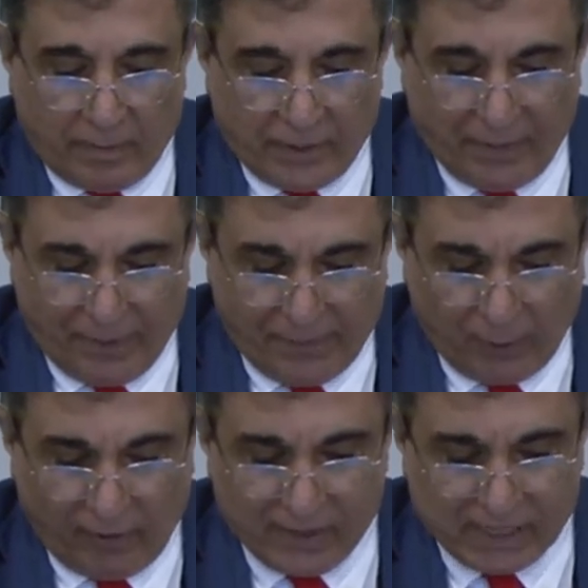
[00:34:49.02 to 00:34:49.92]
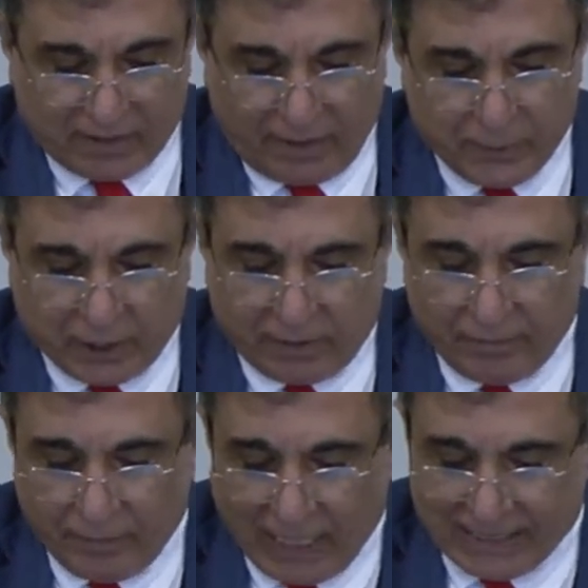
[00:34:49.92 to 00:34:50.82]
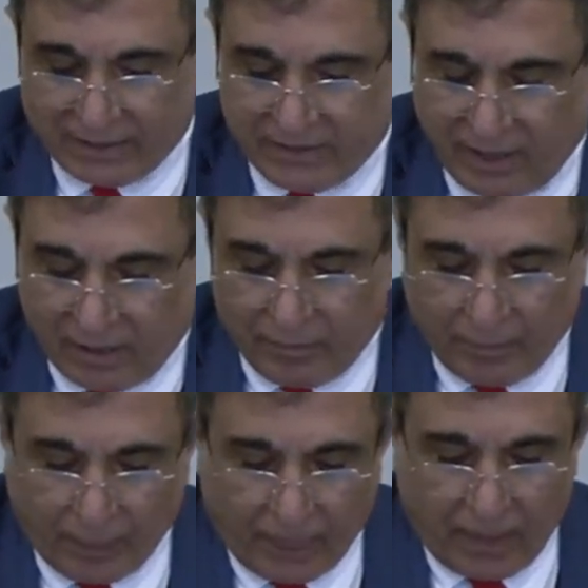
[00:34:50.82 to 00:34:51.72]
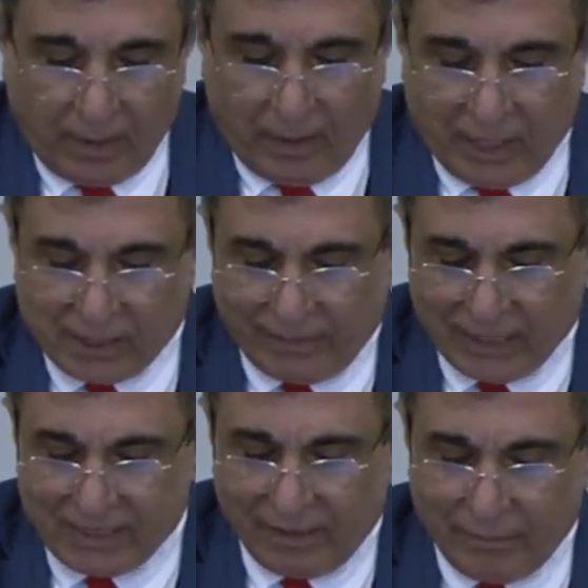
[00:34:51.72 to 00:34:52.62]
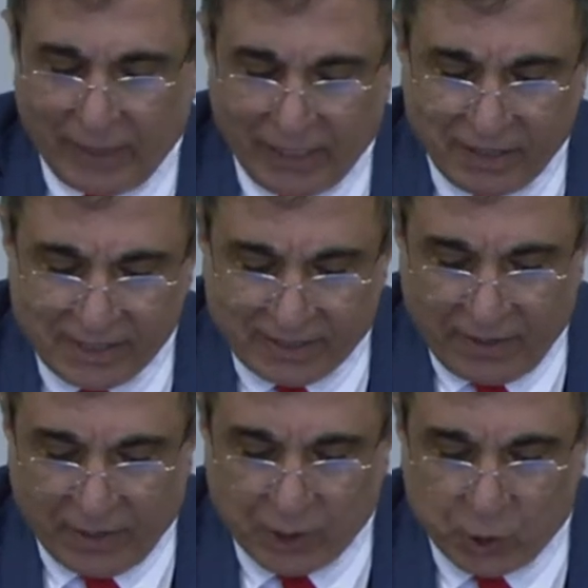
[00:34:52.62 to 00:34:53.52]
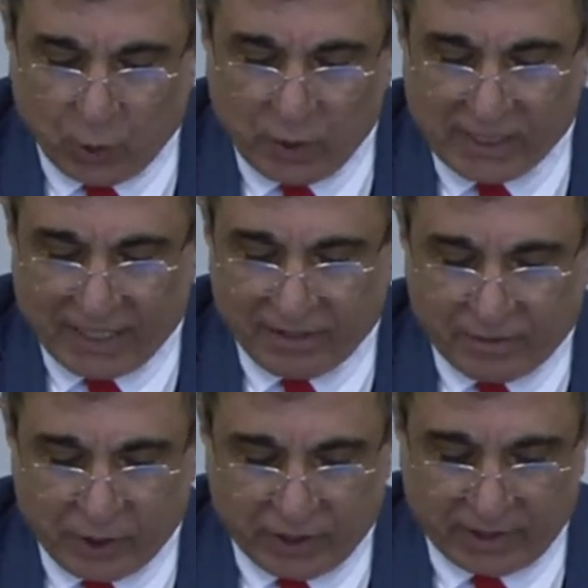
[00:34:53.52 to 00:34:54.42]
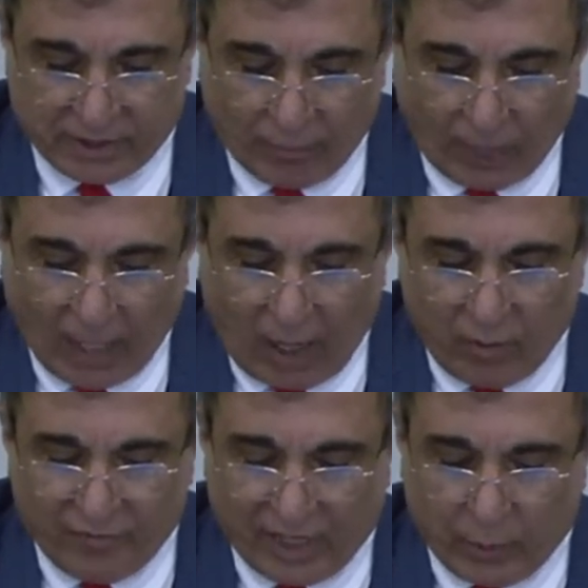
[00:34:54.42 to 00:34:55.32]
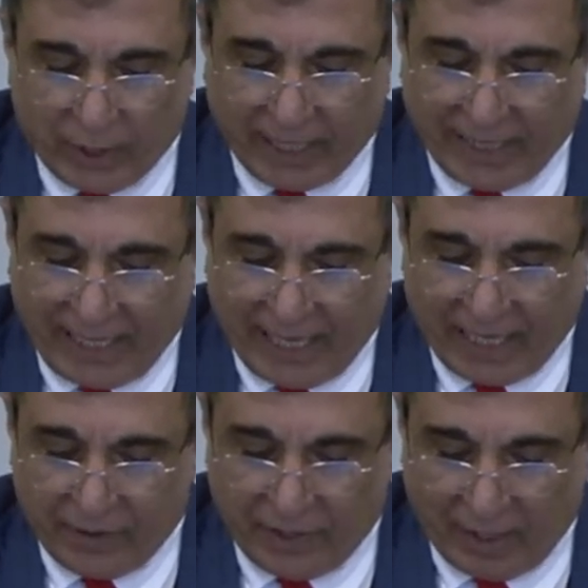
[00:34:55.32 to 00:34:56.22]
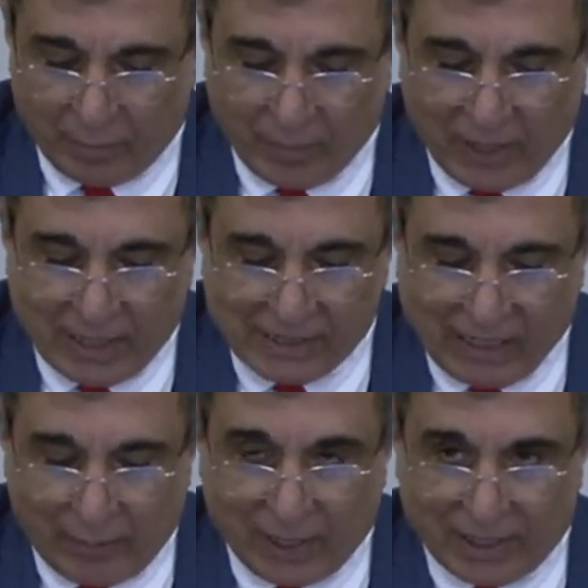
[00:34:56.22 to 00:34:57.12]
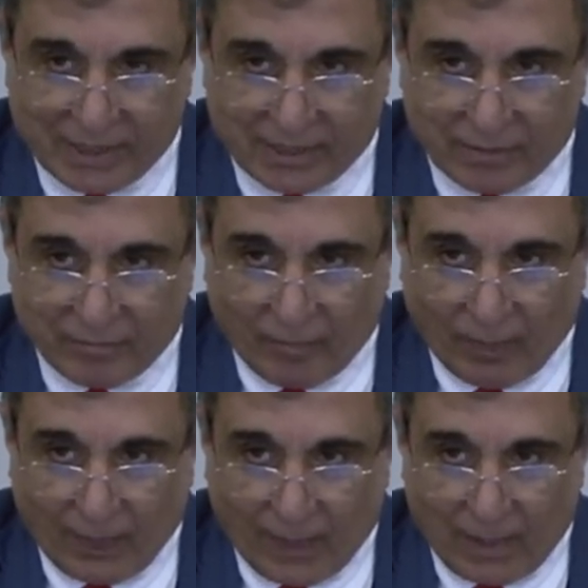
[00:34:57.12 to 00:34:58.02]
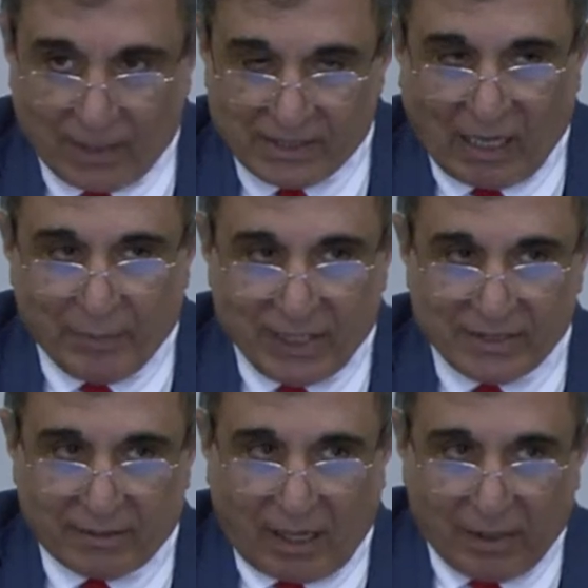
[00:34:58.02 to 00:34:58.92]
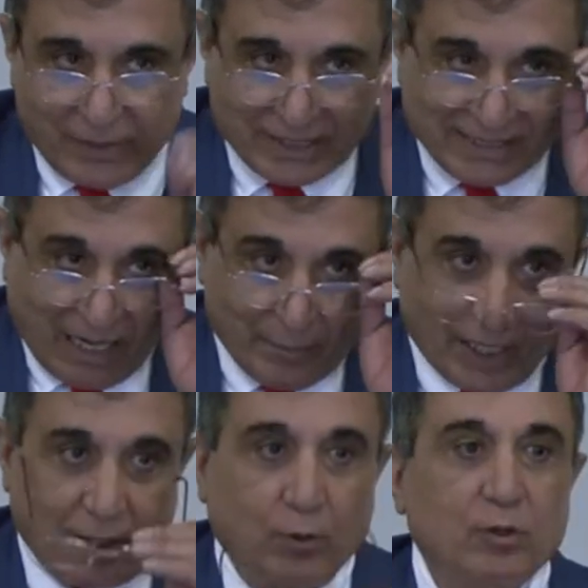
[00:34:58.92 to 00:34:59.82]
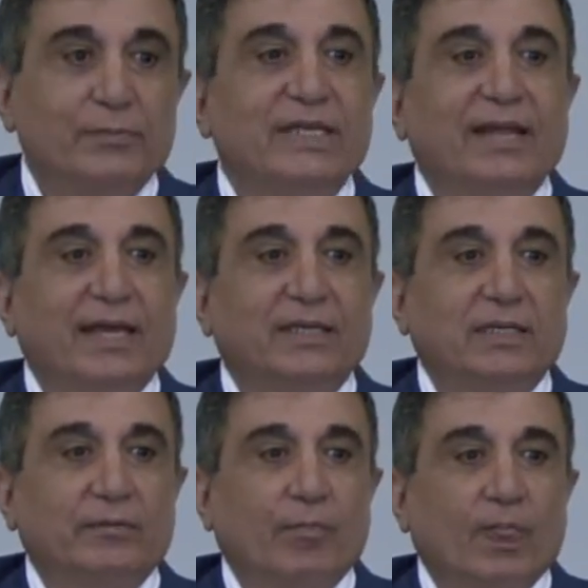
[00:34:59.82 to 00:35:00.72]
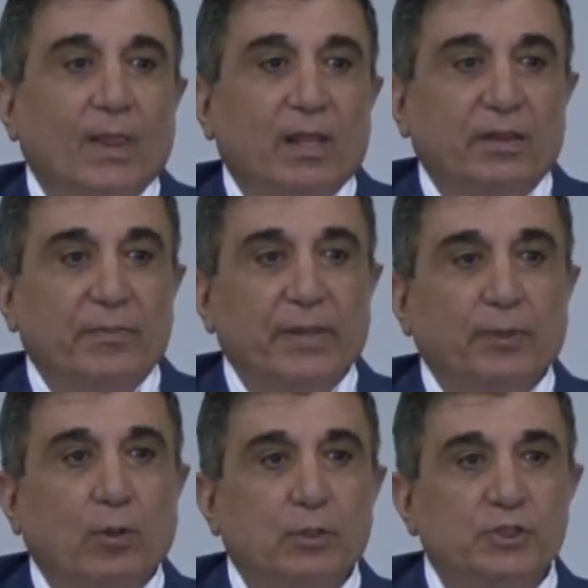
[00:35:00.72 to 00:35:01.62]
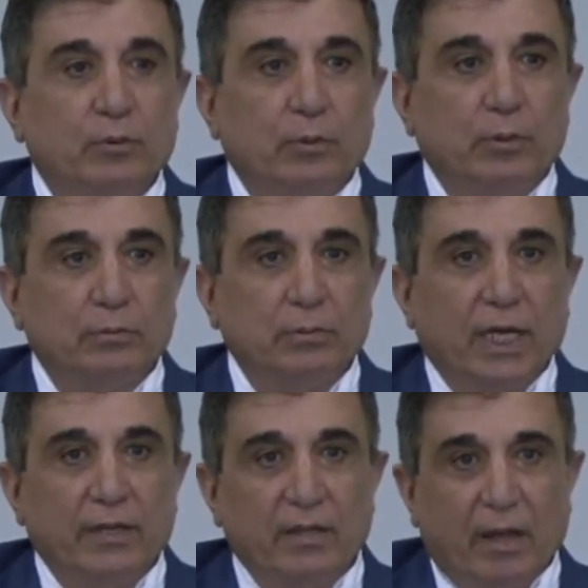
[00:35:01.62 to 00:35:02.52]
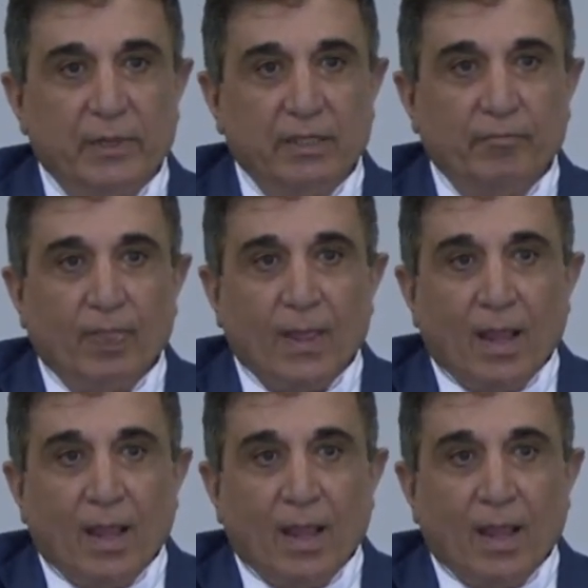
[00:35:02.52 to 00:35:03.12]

The people of the scripture, as a term, explicitly means the Jews and the Christians. However, we can add them Sabians. Sabians in Arabic, Sabia or Mindaiyin, the people who, uh, I mean,